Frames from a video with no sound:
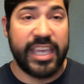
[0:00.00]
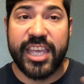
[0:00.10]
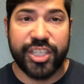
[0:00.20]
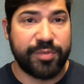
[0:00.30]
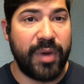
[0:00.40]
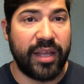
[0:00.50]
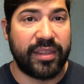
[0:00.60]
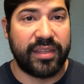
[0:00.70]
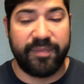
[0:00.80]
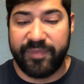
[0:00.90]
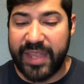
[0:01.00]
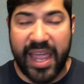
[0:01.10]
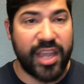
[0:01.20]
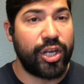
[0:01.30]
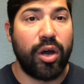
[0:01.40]
each month.
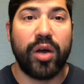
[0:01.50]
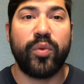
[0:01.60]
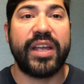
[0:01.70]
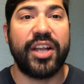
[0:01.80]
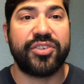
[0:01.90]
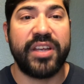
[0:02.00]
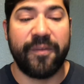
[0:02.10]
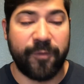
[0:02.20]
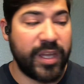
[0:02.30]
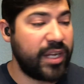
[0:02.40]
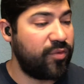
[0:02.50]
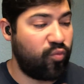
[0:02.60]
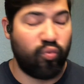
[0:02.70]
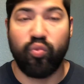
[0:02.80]
Hey, you know what? We got your in feed.